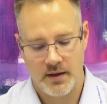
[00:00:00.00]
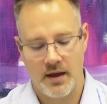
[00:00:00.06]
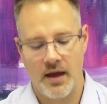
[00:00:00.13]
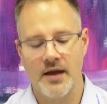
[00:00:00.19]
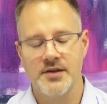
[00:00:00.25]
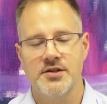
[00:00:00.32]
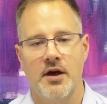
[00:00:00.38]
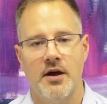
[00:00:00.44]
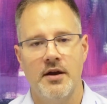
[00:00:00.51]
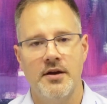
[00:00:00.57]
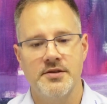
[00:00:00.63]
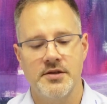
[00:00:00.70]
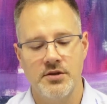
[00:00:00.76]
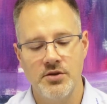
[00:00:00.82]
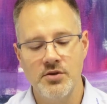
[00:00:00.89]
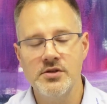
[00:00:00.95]
Axon
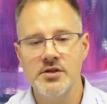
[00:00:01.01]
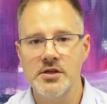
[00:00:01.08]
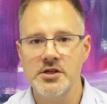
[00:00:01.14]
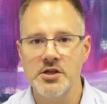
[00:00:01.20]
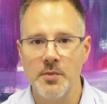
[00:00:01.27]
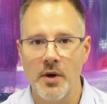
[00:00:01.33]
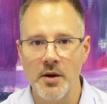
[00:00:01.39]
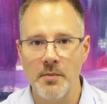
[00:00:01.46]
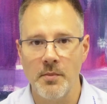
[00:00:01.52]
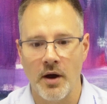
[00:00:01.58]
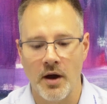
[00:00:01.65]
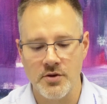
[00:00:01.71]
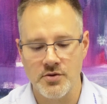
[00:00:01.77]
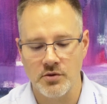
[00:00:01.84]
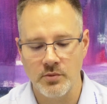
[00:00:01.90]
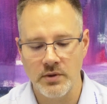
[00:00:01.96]
is a new system on
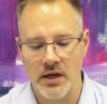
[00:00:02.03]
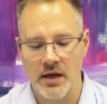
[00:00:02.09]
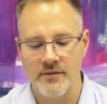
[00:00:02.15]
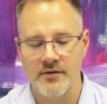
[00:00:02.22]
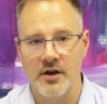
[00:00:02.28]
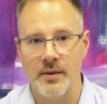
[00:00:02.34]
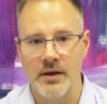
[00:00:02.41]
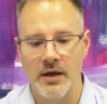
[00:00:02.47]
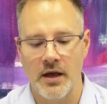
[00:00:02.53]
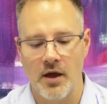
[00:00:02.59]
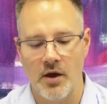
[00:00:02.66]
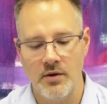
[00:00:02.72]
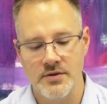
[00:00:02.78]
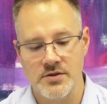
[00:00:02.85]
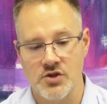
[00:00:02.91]
module we have coming out.